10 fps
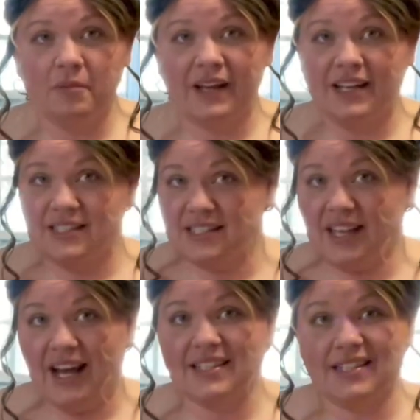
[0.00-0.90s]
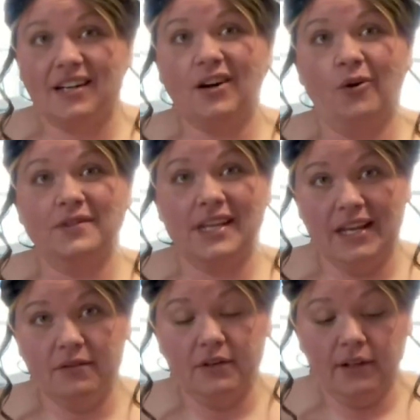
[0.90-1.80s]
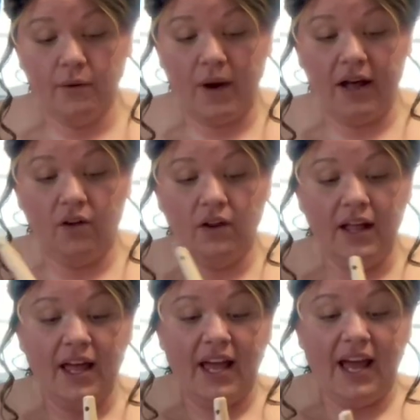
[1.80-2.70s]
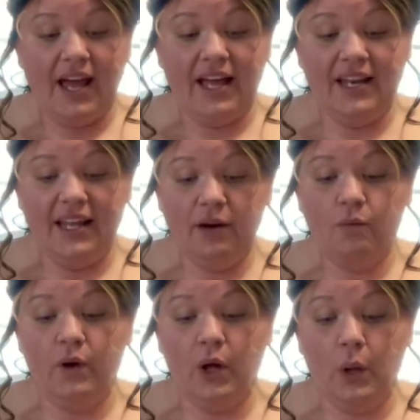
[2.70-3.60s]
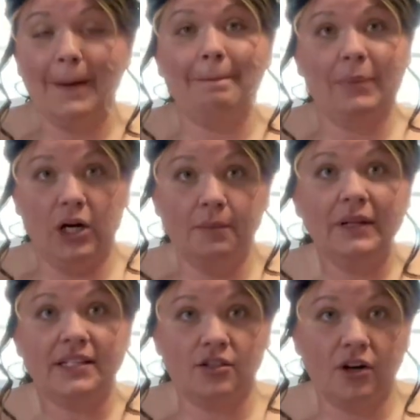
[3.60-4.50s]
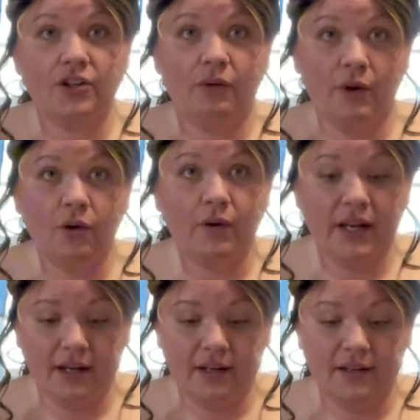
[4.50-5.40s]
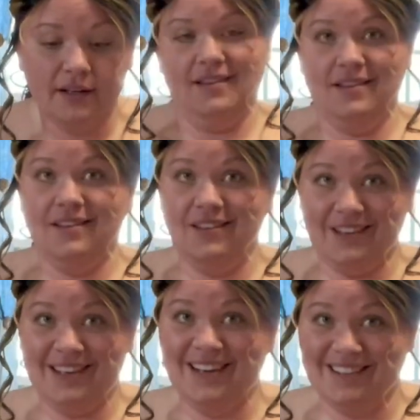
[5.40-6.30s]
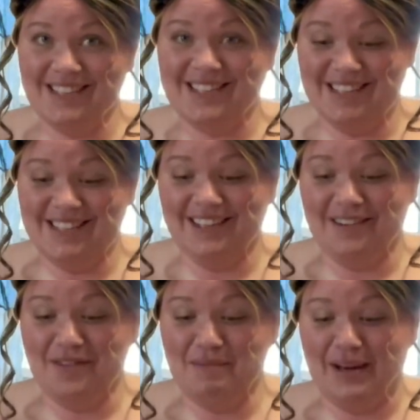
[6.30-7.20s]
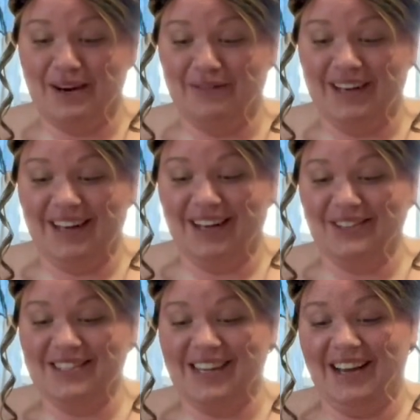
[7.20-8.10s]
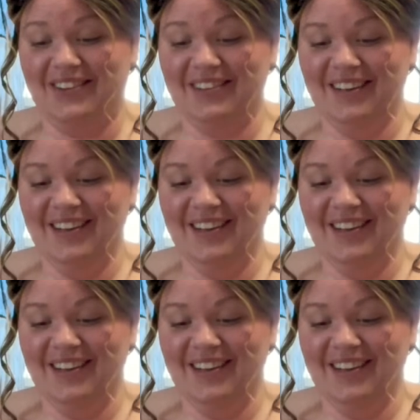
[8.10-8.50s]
because this cast iron holds heat really well, and it will burn a blister on you real quick. You can hear the sizzling of the butter when it goes down.